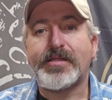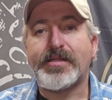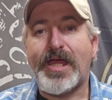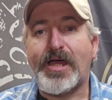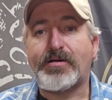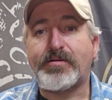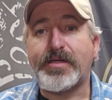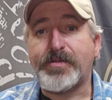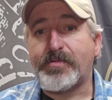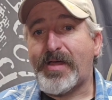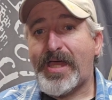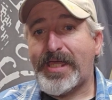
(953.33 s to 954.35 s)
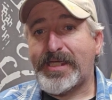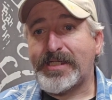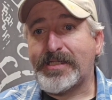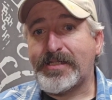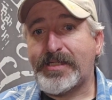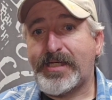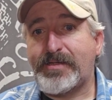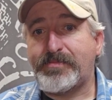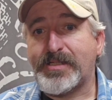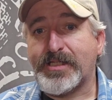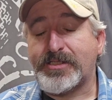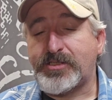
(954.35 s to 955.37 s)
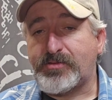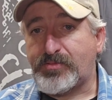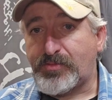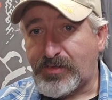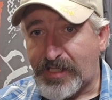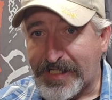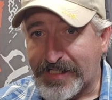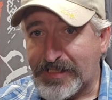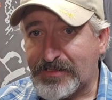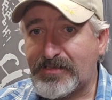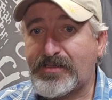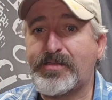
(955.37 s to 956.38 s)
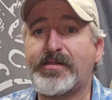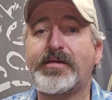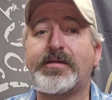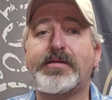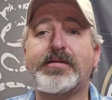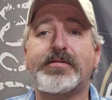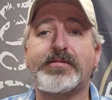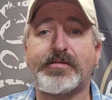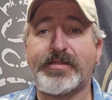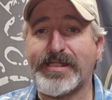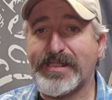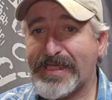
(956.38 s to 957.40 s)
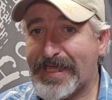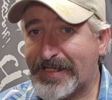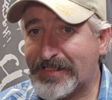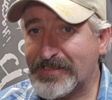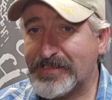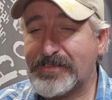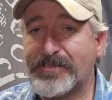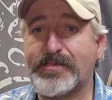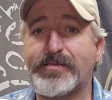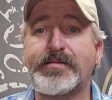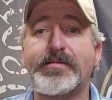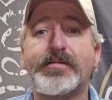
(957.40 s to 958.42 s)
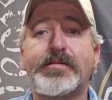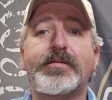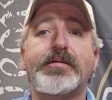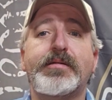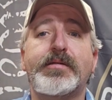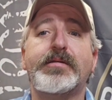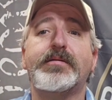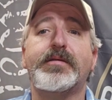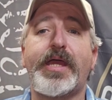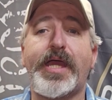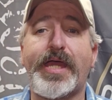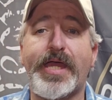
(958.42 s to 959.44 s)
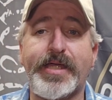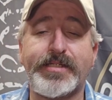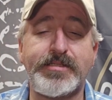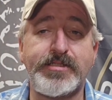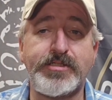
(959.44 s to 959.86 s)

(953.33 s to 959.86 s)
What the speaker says: Now, if you're buying it because you like the Canik, and